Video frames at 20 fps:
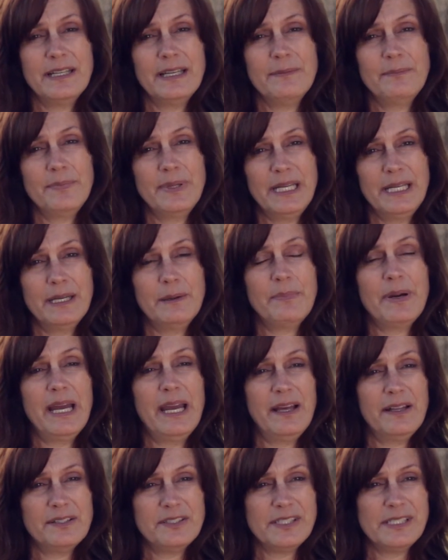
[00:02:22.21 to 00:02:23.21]
in being a
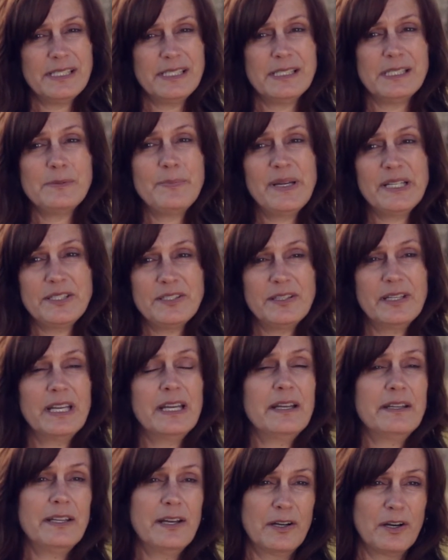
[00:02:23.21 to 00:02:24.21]
biologist, especially
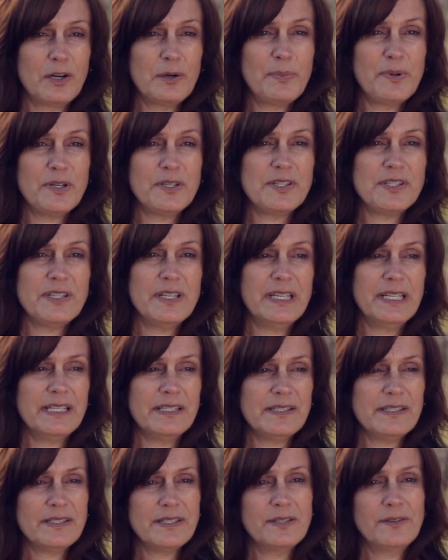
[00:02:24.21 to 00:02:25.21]
a younger person,
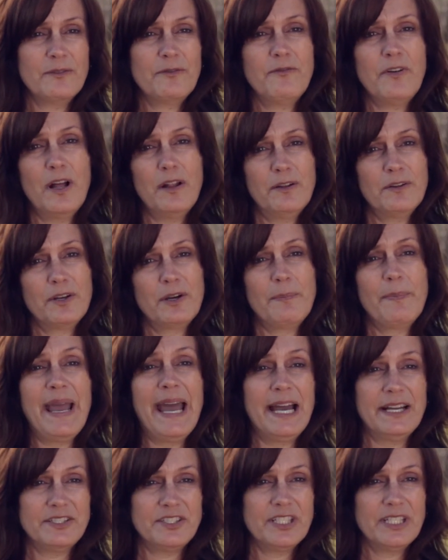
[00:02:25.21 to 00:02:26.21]
is to follow your
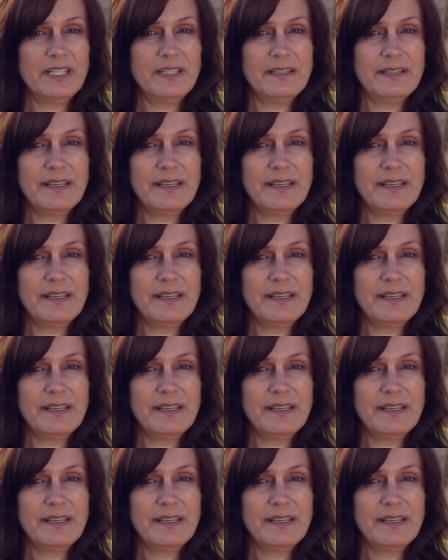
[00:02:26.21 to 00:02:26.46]
passion.